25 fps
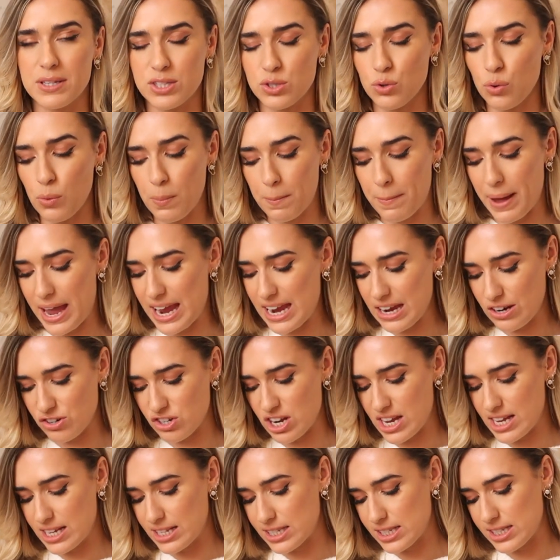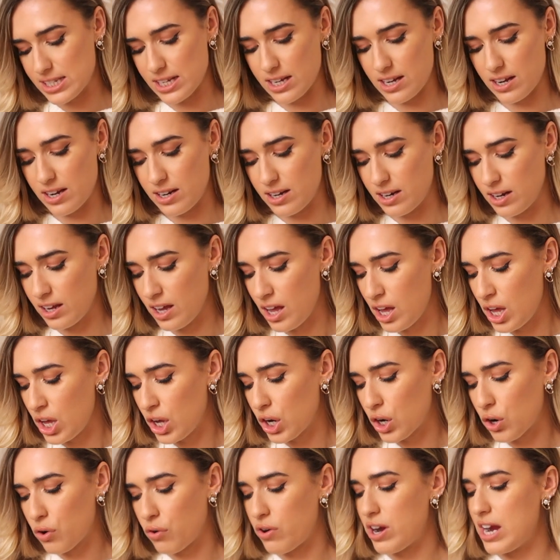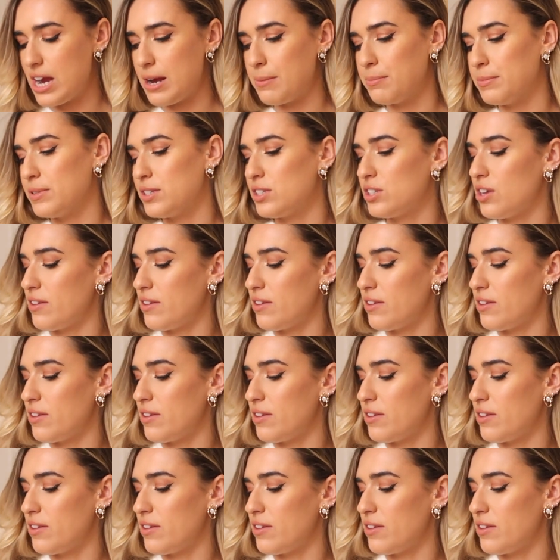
It's all beiges and creams.